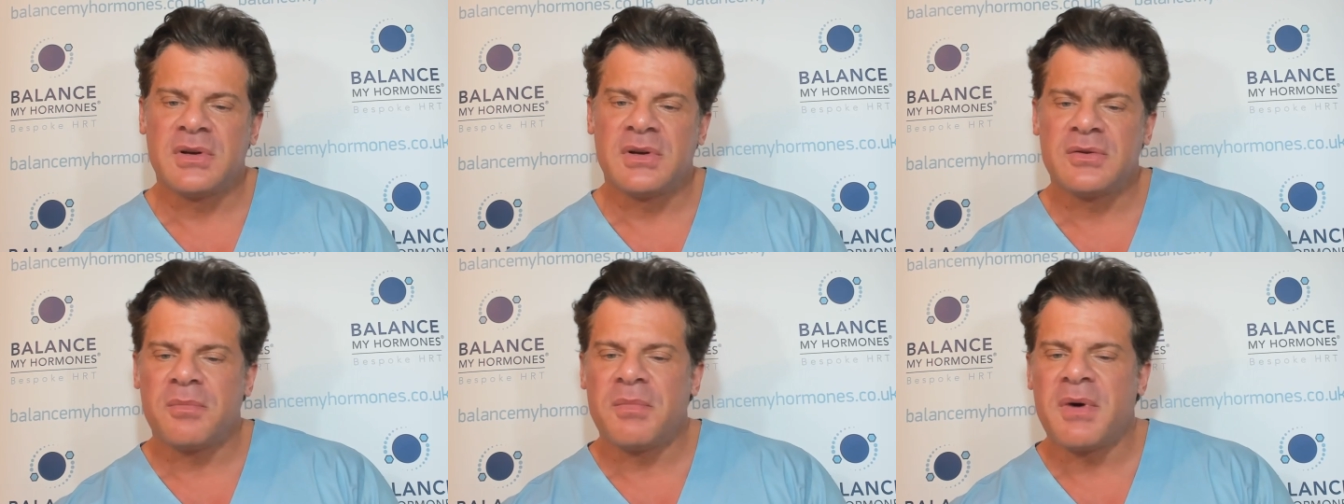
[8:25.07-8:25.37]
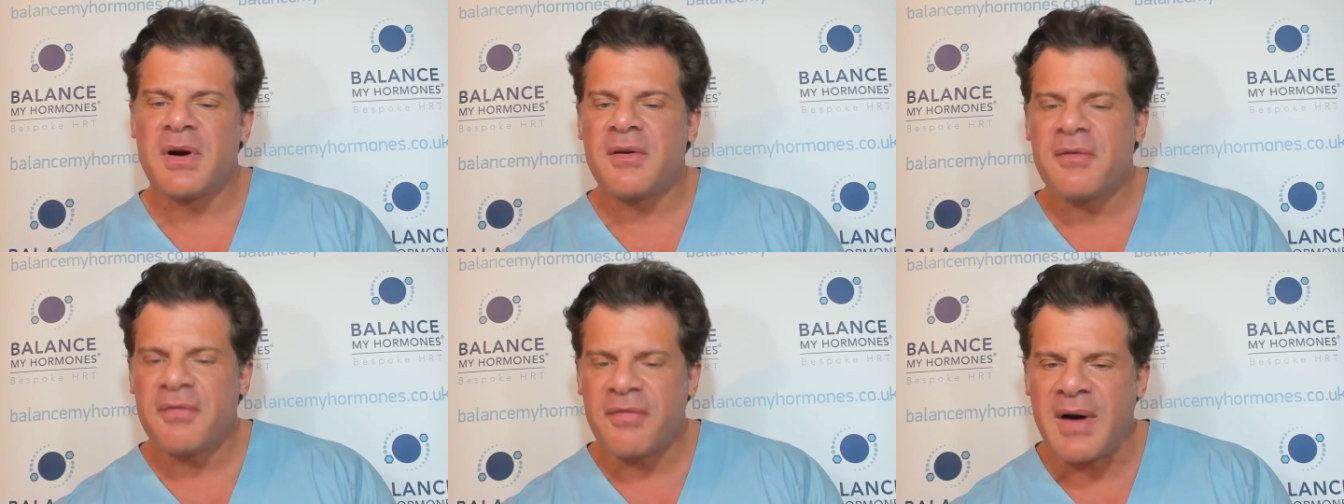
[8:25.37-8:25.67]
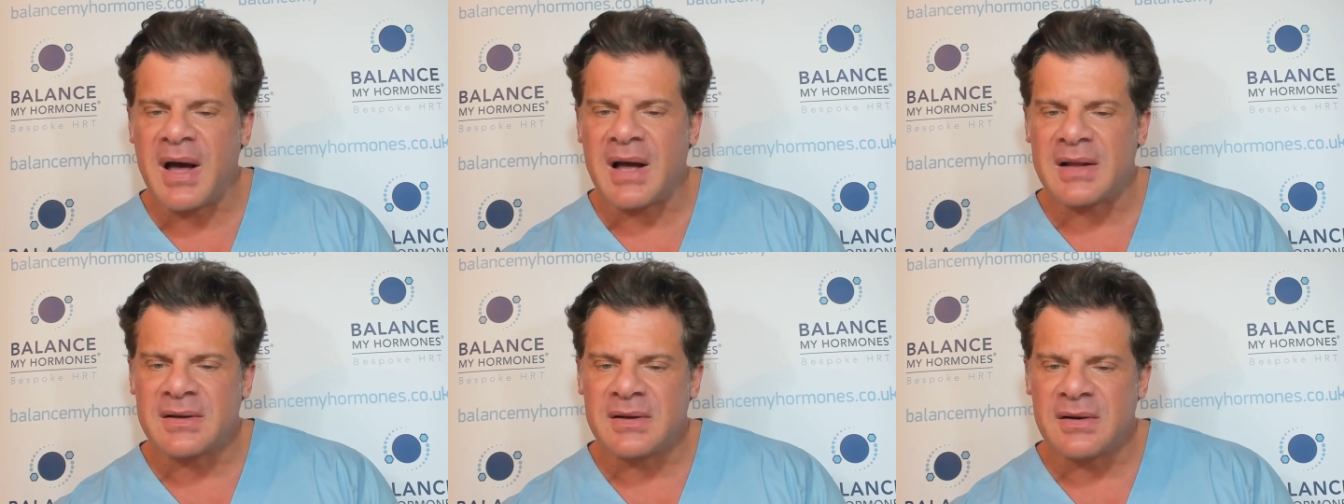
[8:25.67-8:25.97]
into burning
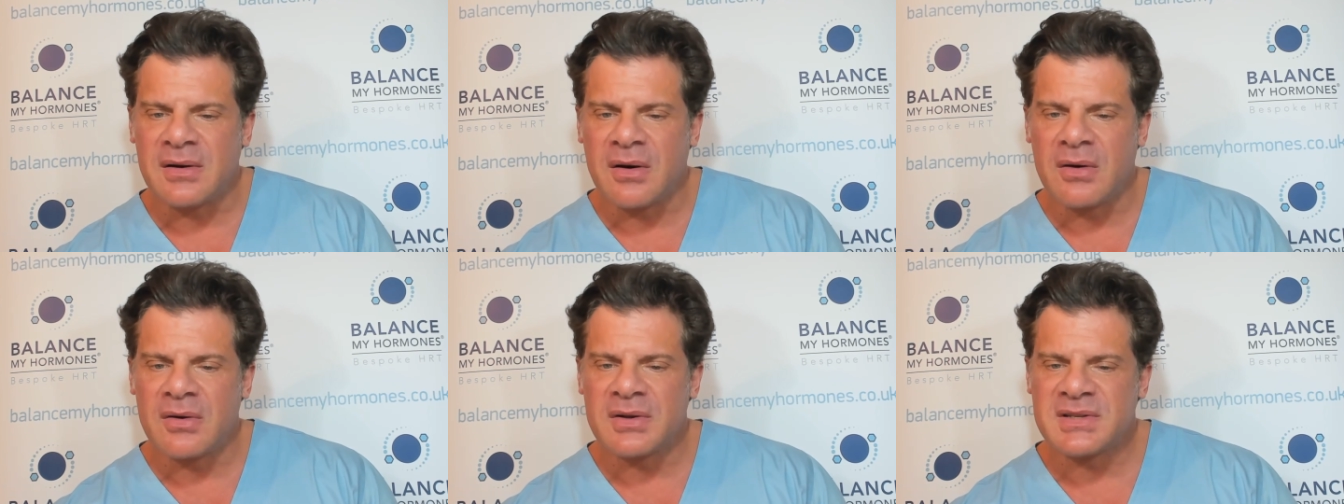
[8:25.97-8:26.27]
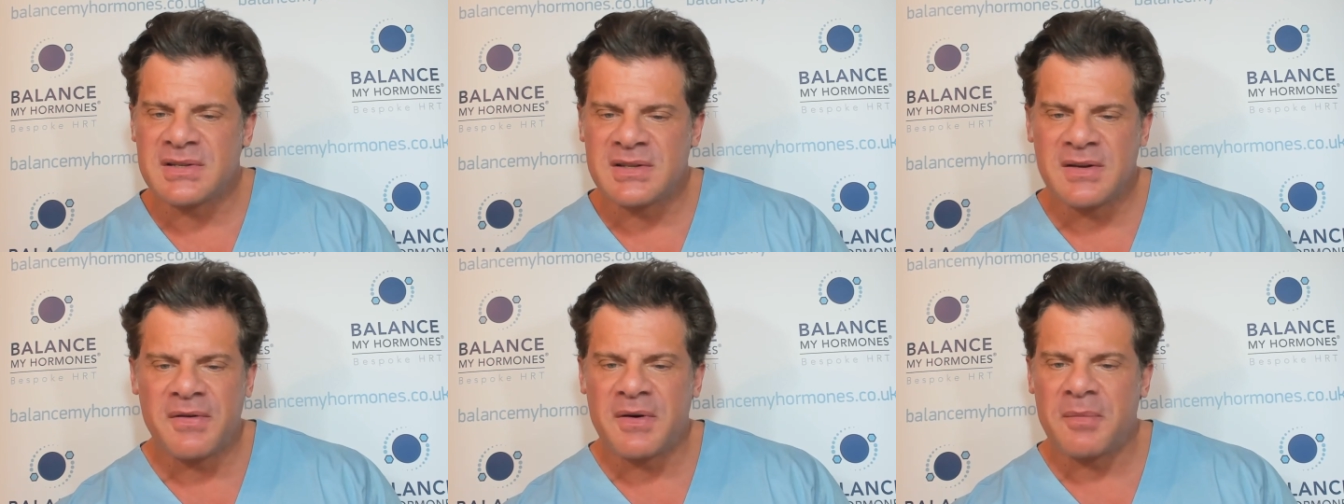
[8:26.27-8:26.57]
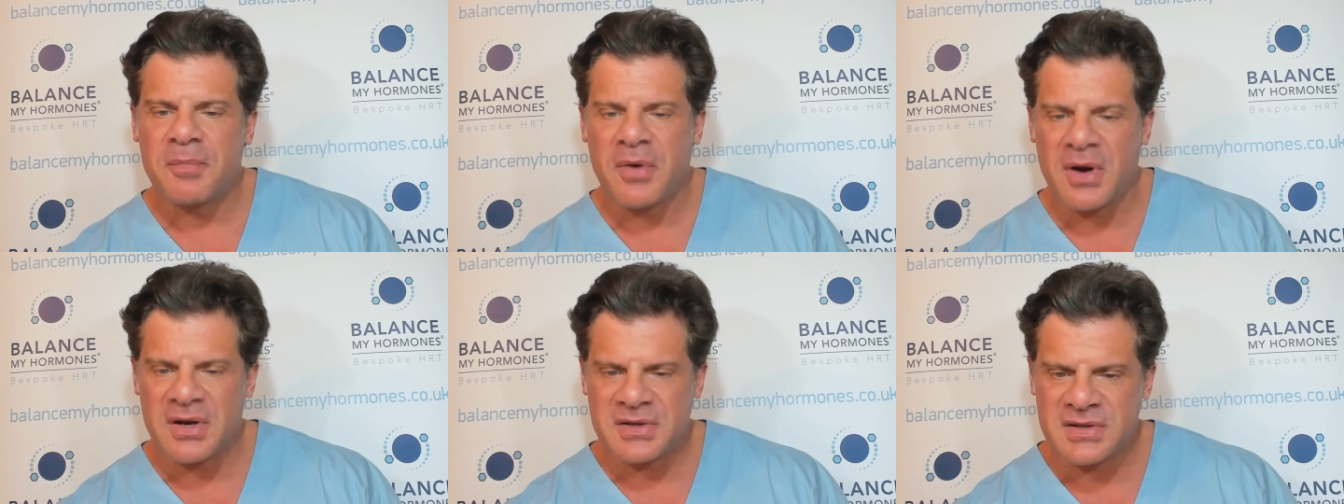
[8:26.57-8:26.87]
fat. You know, it's a
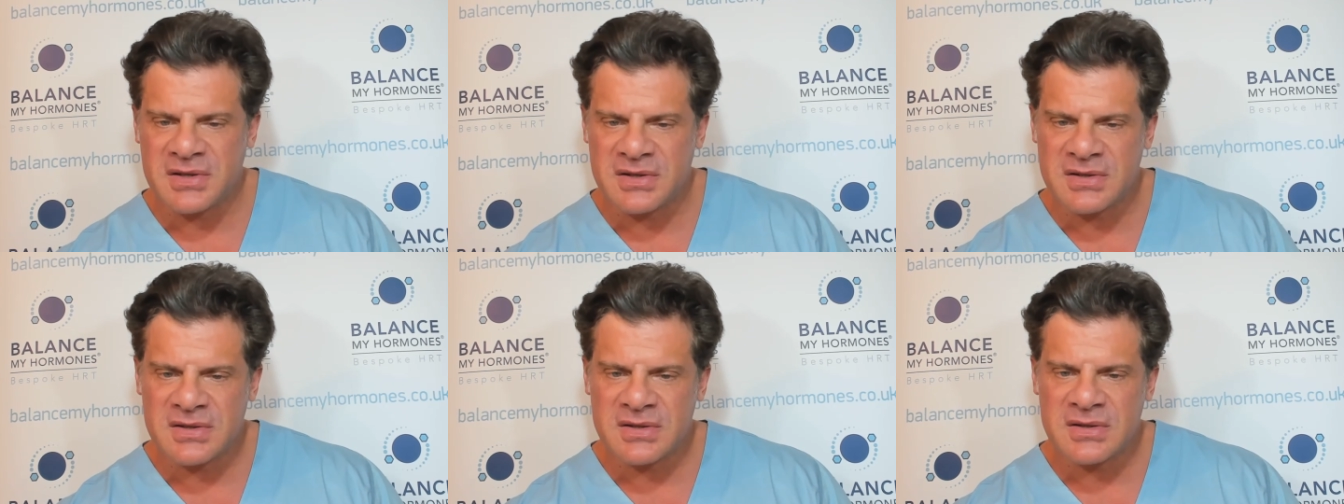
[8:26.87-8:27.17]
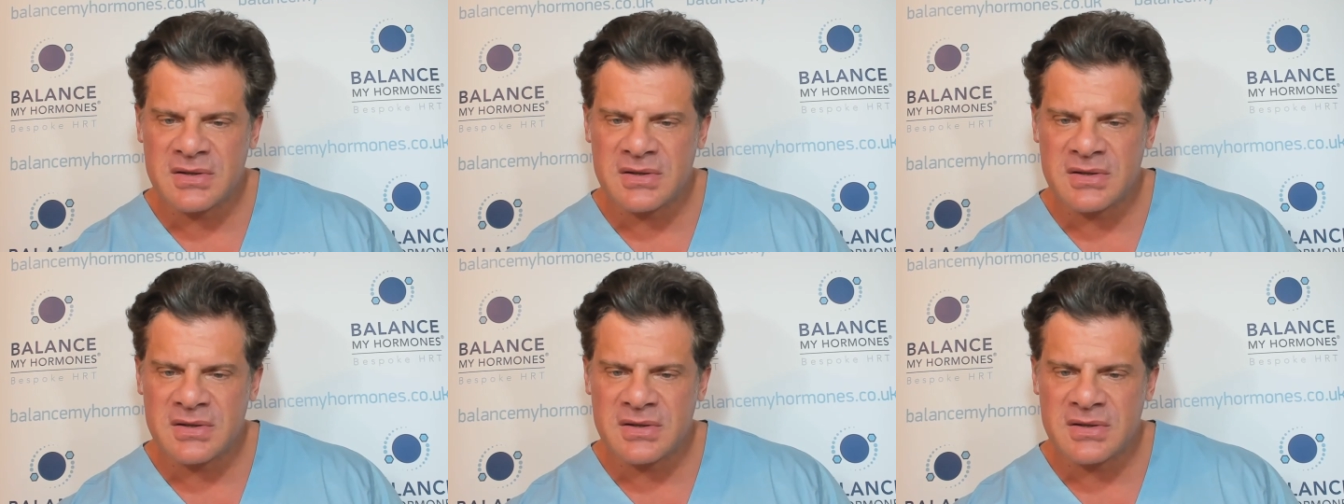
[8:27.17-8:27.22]
different process.